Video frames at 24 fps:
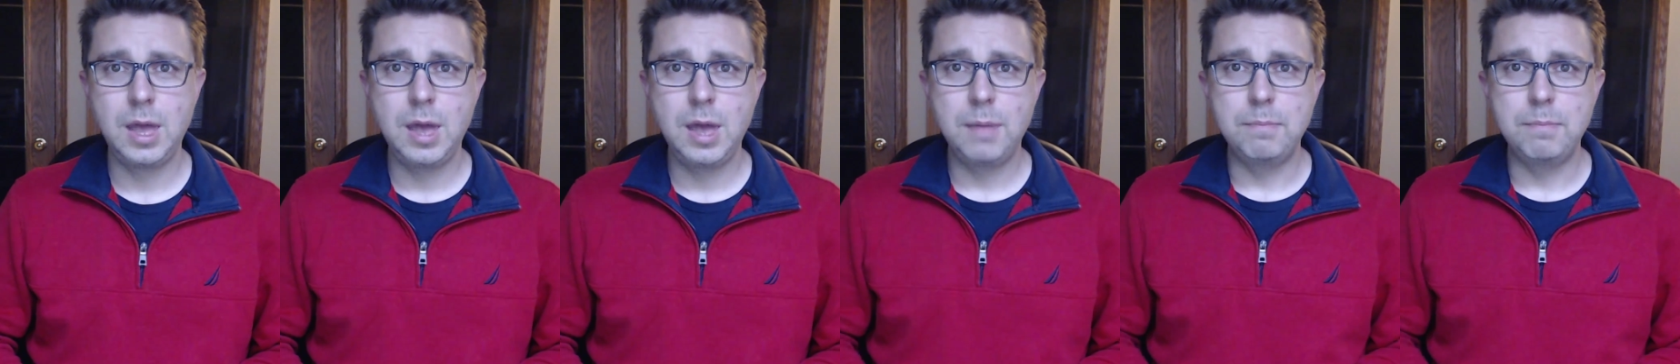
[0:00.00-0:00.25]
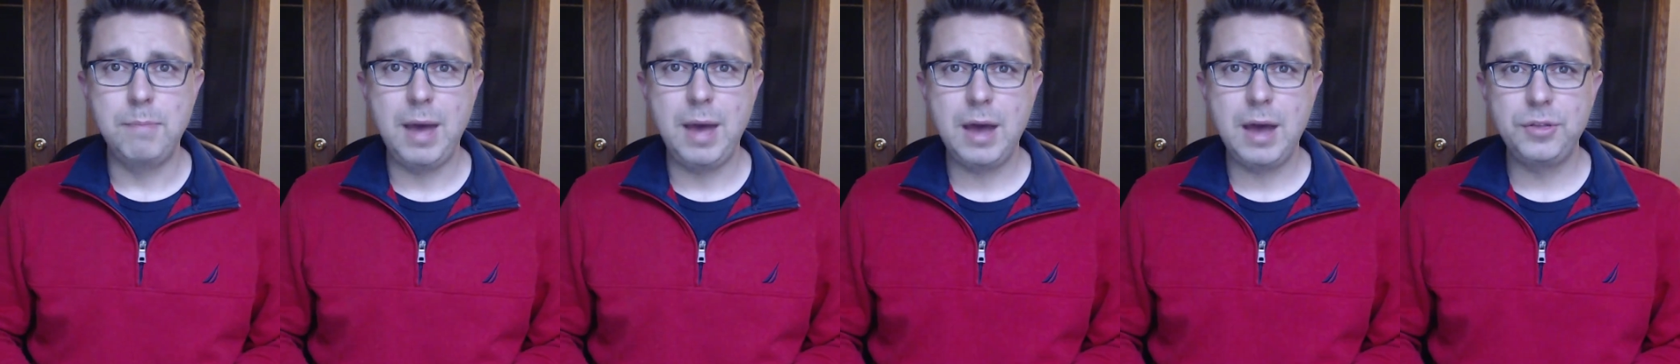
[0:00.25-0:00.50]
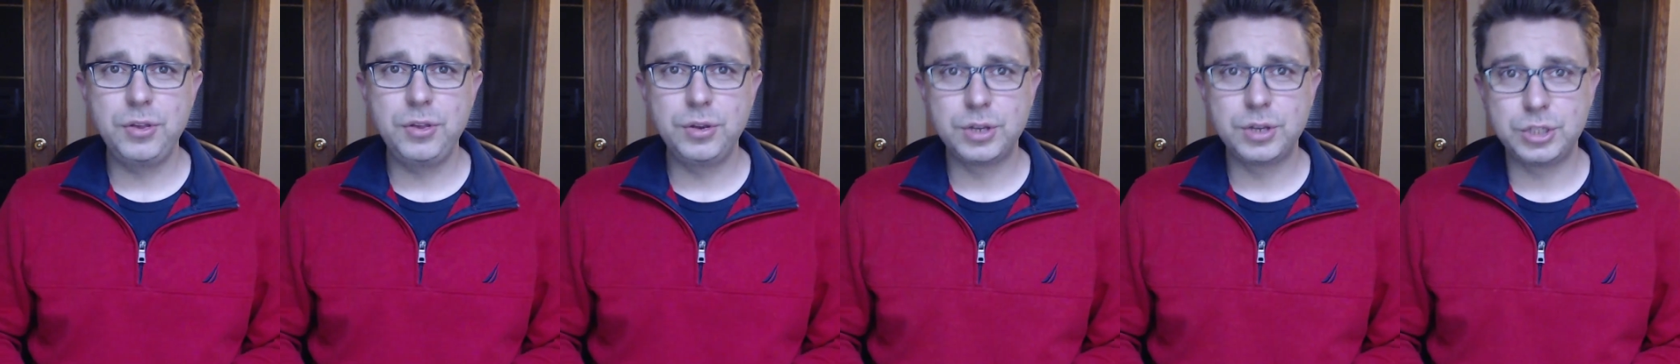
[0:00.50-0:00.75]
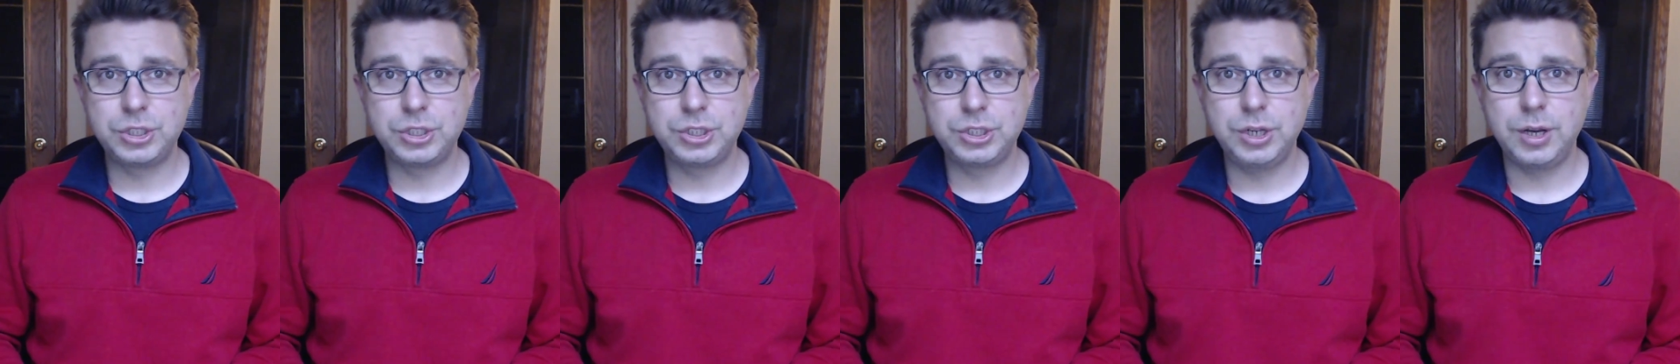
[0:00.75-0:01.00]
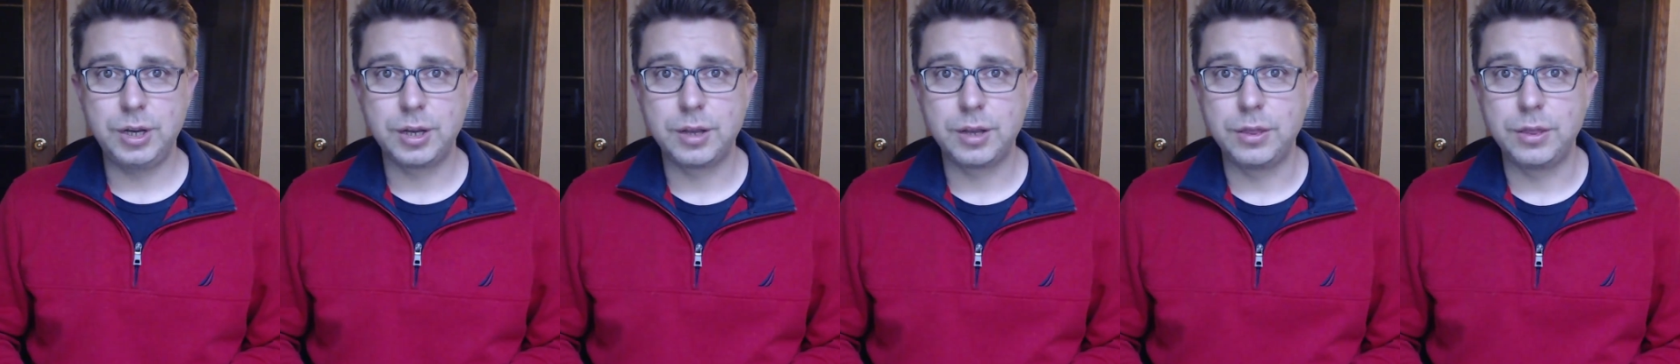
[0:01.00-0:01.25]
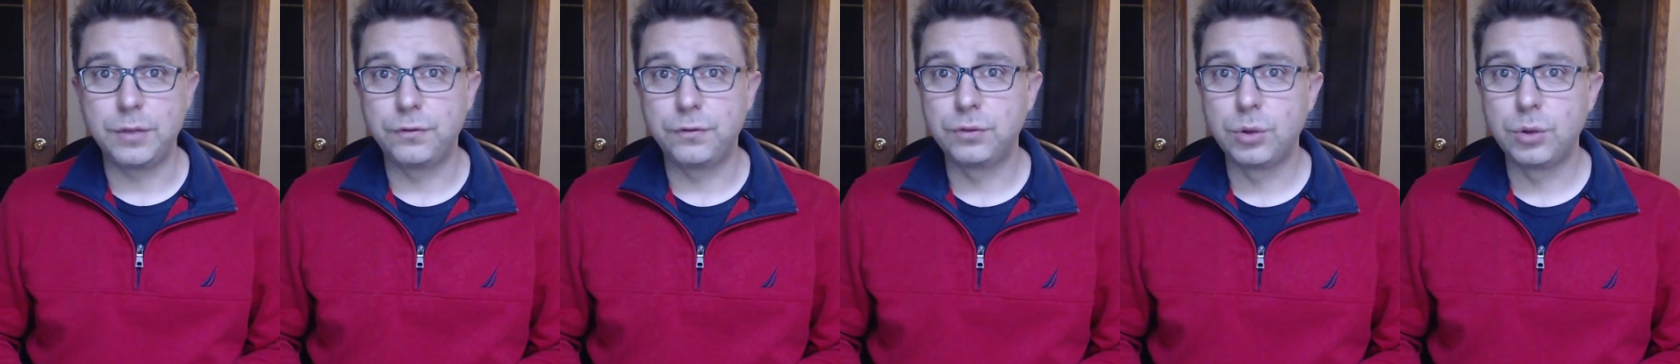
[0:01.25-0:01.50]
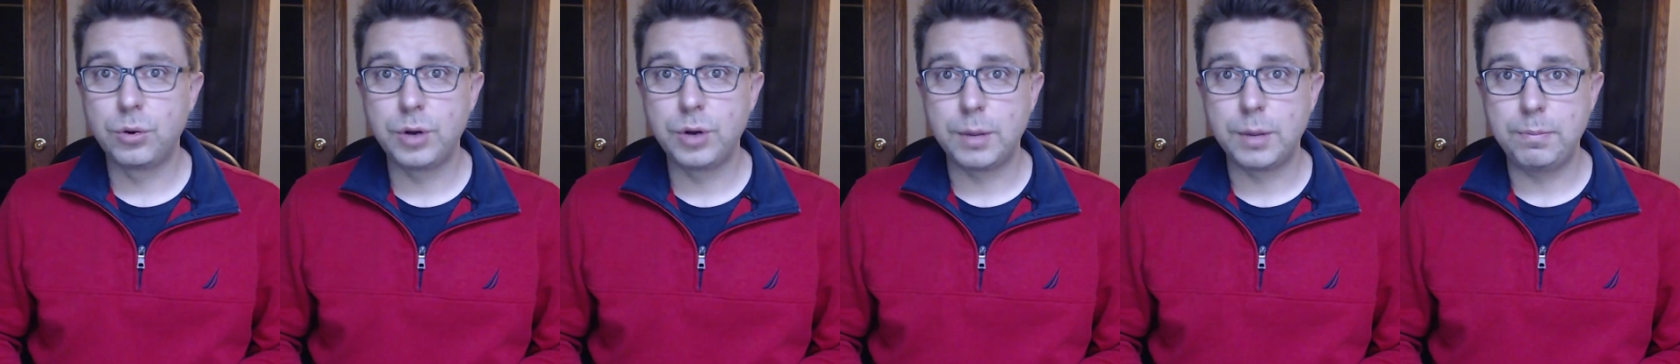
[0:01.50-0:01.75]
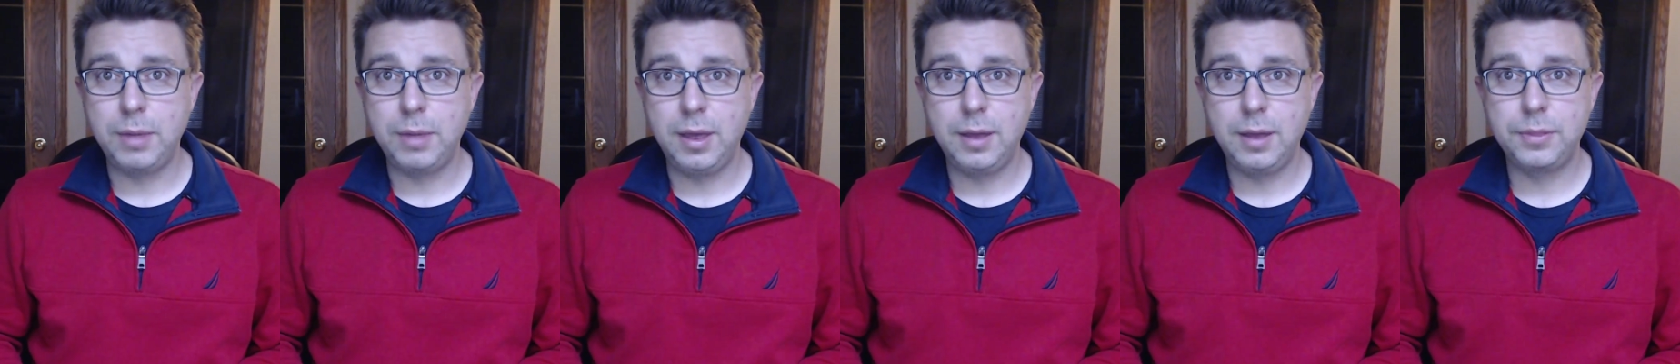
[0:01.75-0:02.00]
Matthew Tkachuk of the Florida
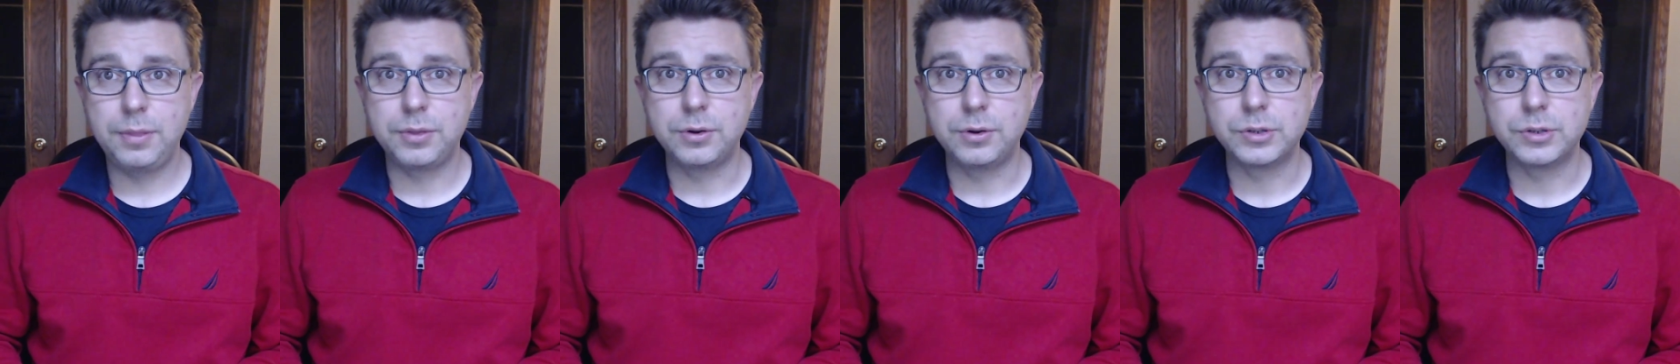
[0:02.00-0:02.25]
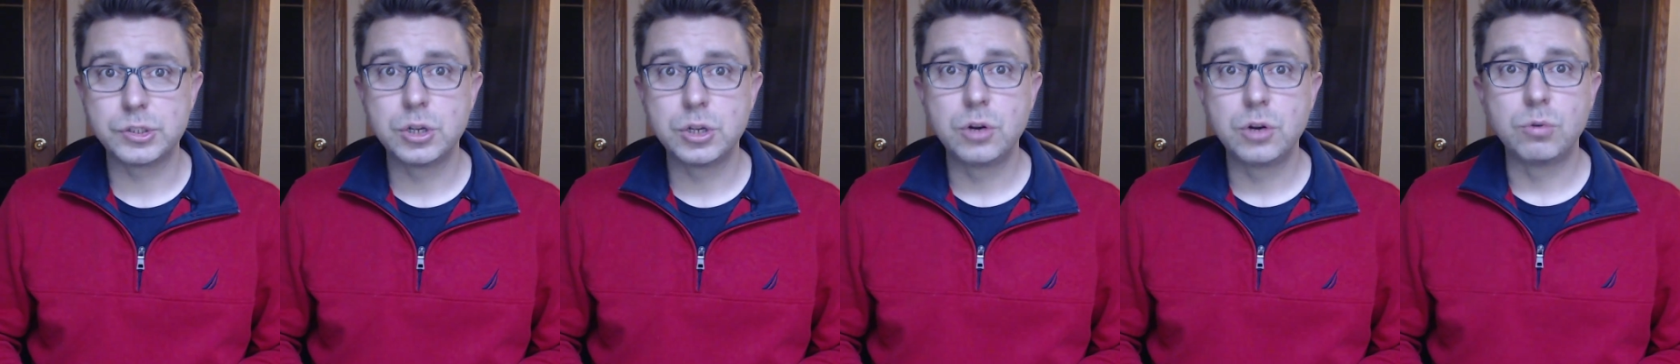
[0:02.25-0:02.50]
Panthers